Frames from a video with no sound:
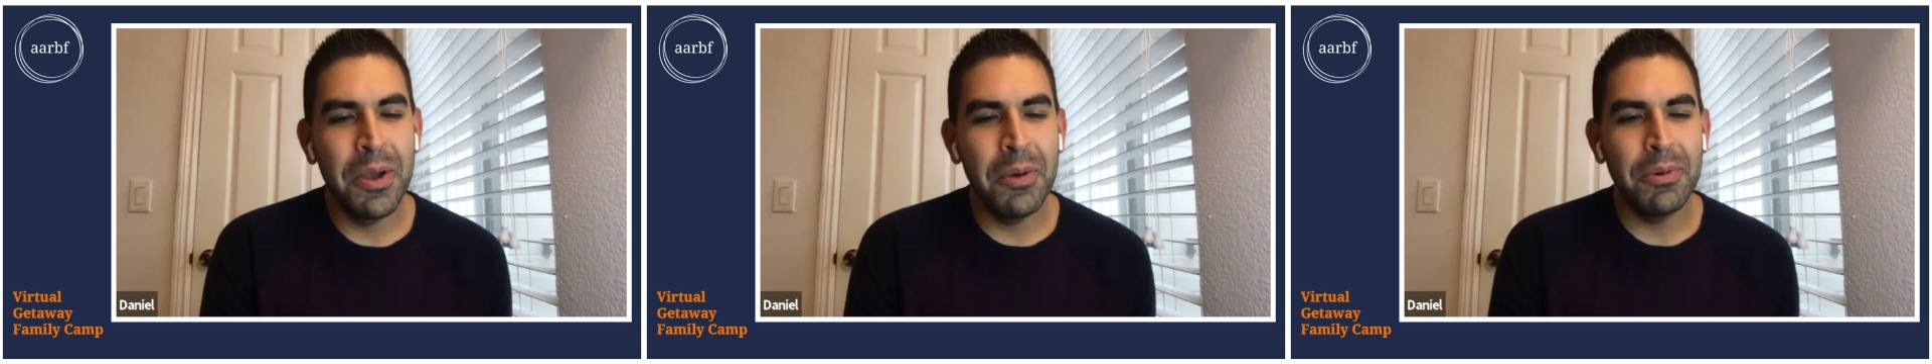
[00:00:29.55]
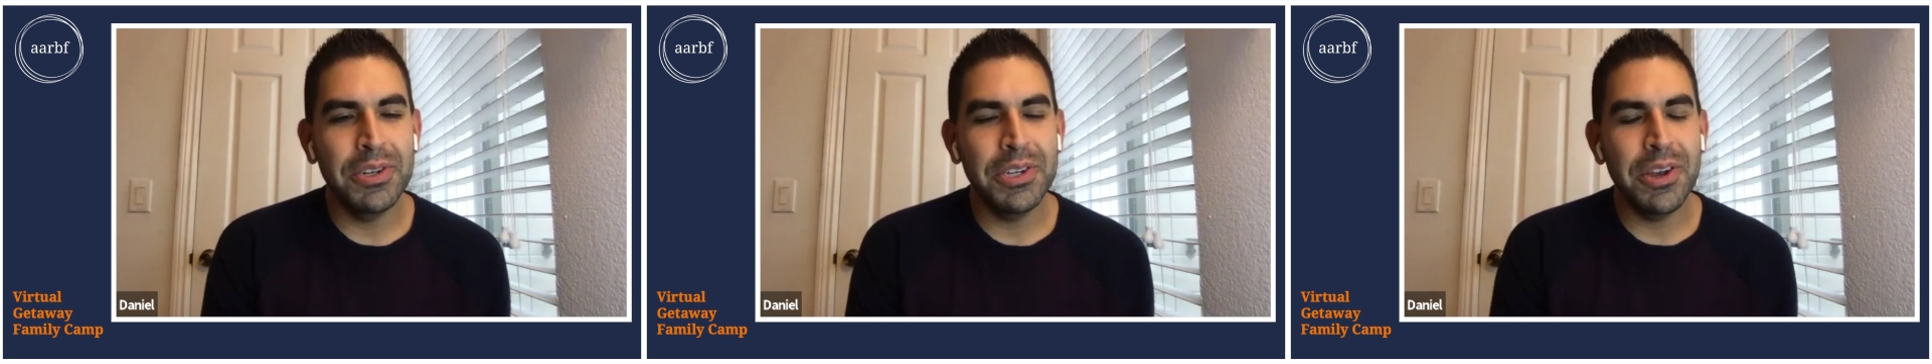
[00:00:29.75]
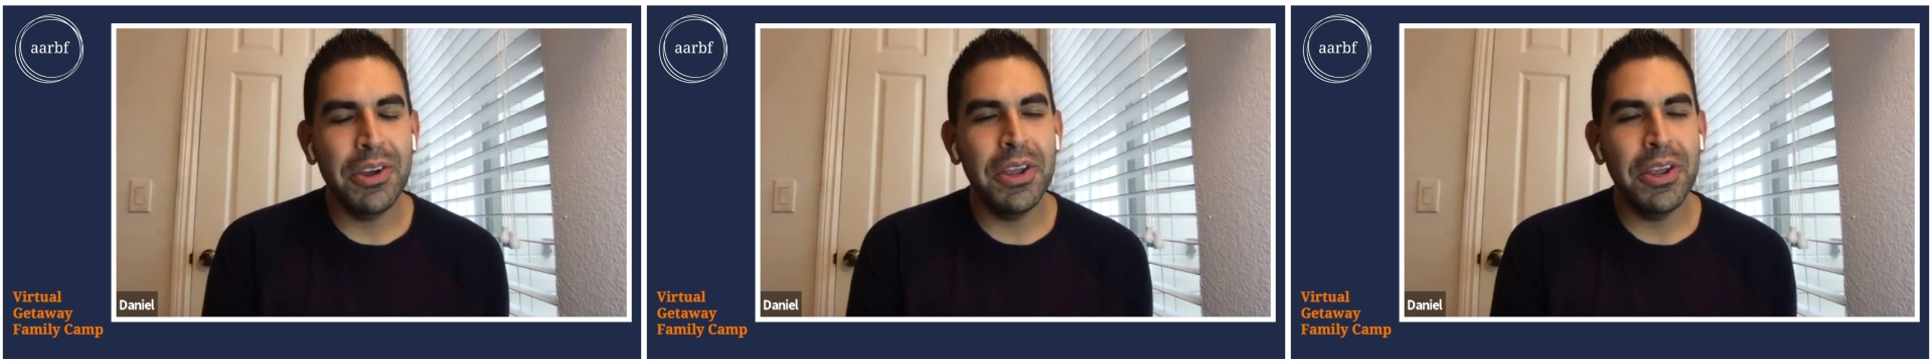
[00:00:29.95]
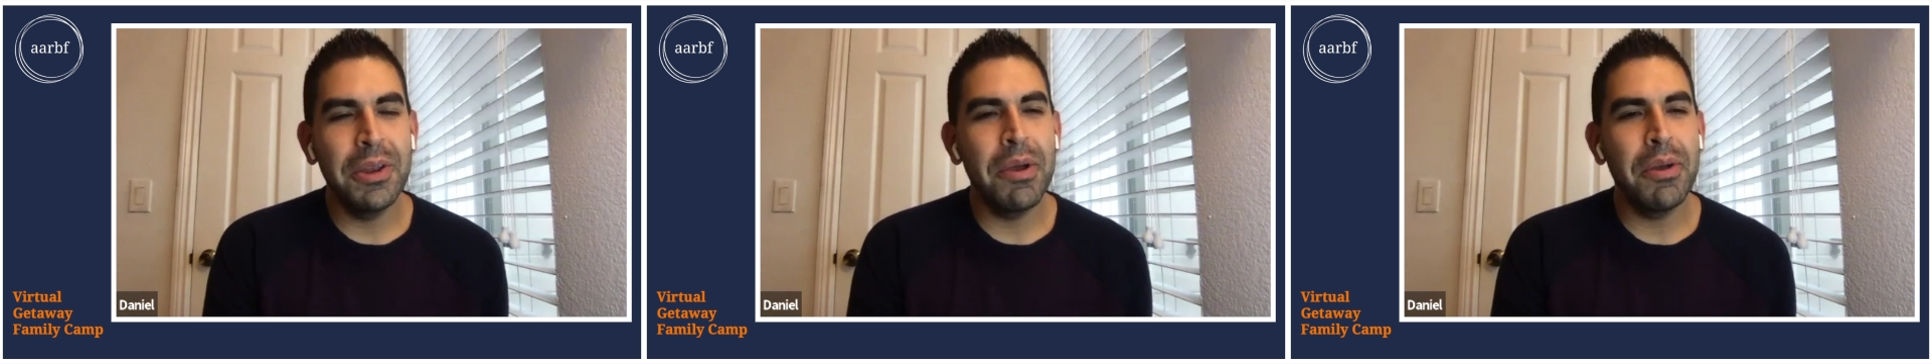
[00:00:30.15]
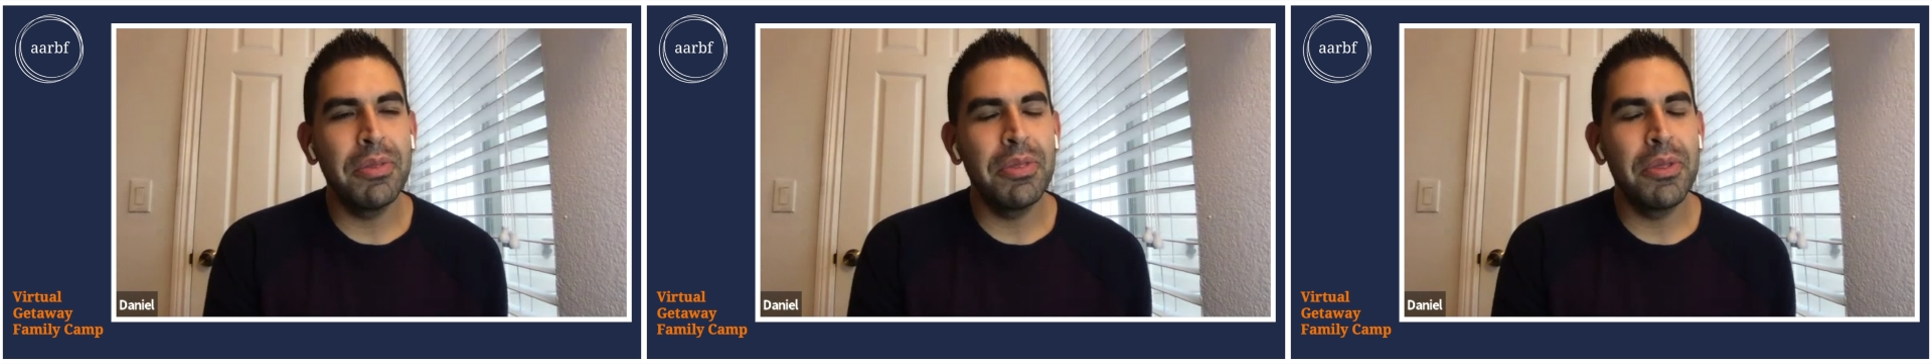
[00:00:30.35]
We're talking
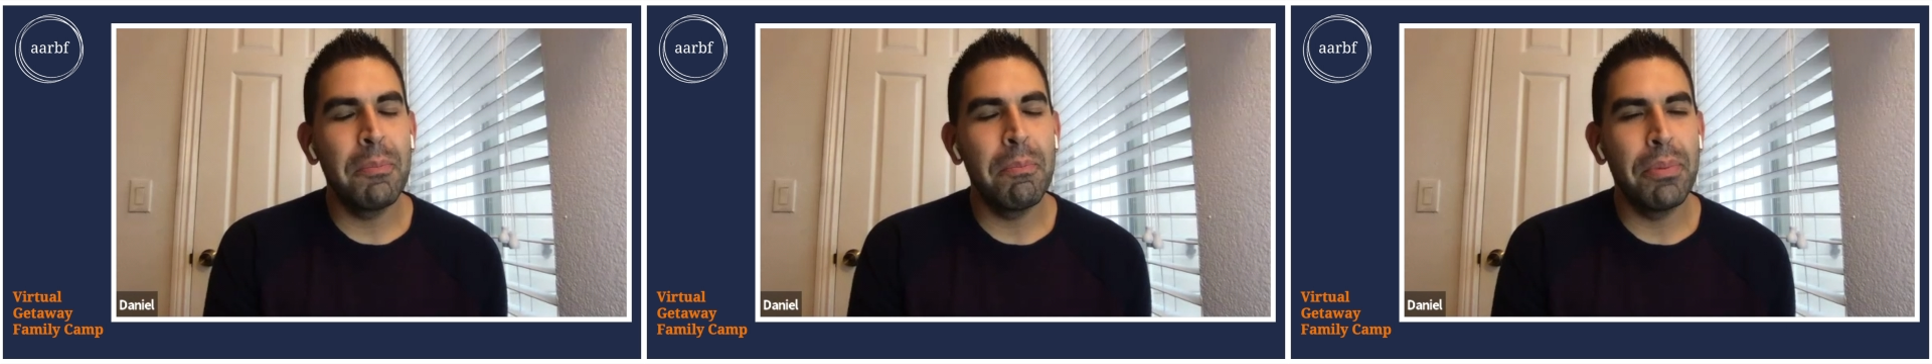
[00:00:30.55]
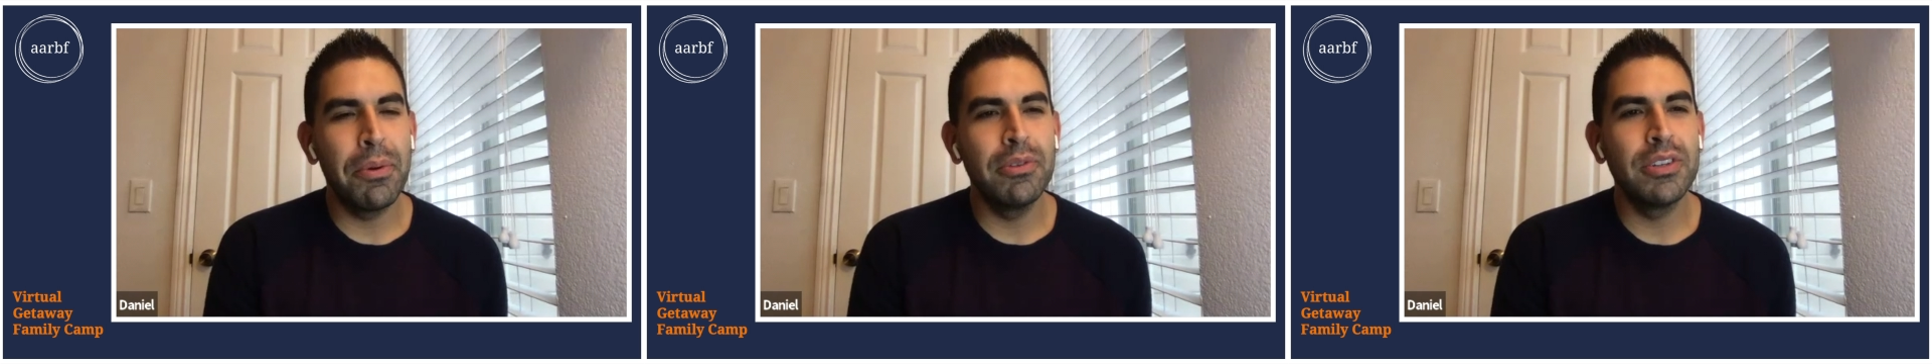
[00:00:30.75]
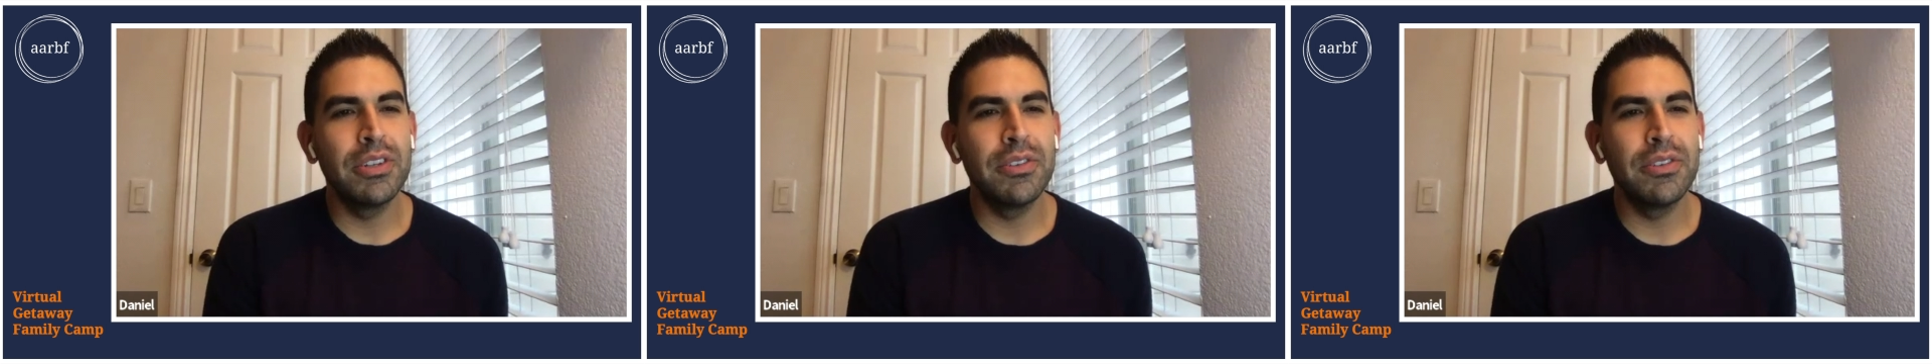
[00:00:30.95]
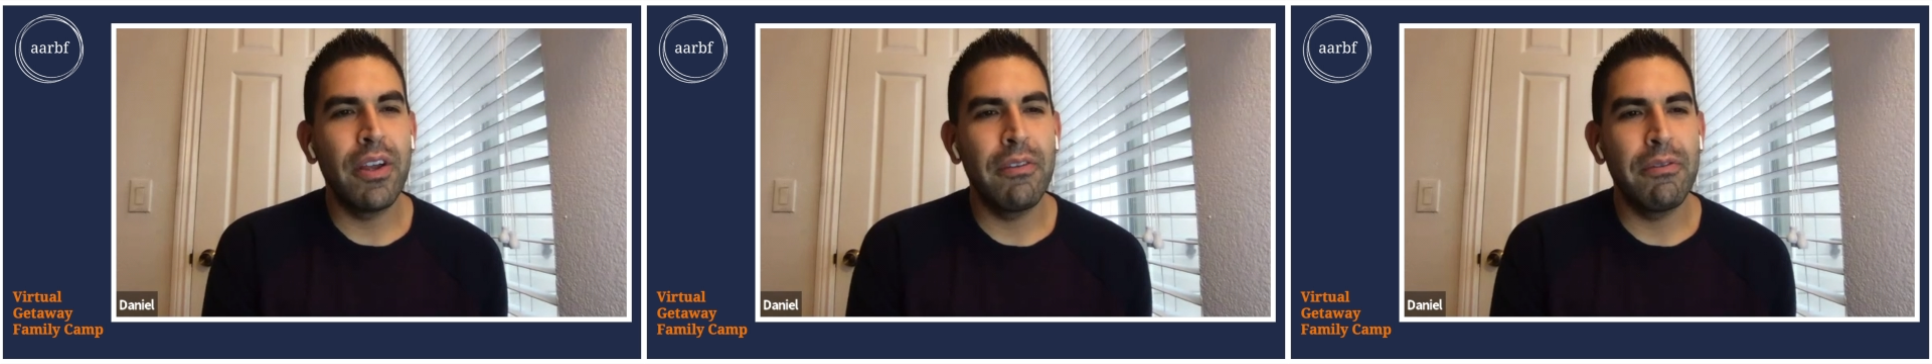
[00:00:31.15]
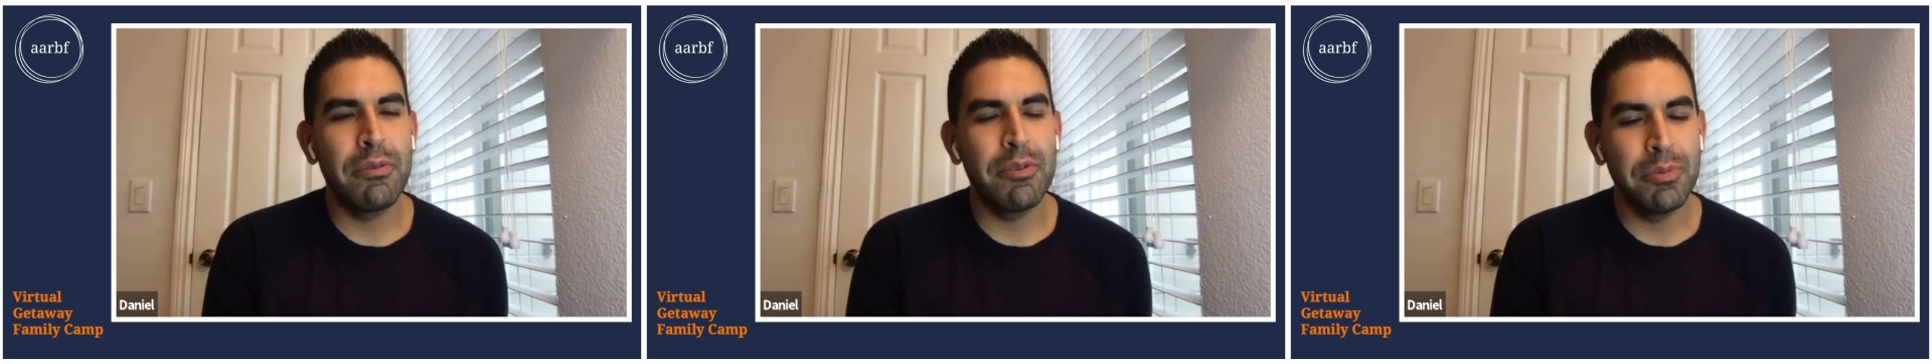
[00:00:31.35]
about the burn
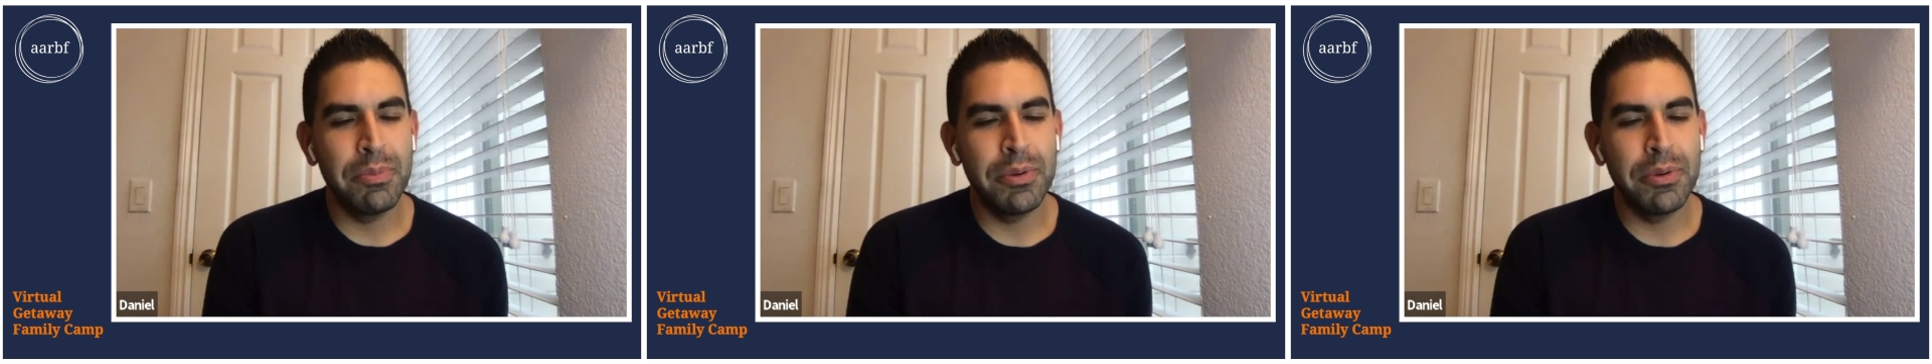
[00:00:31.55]
survivor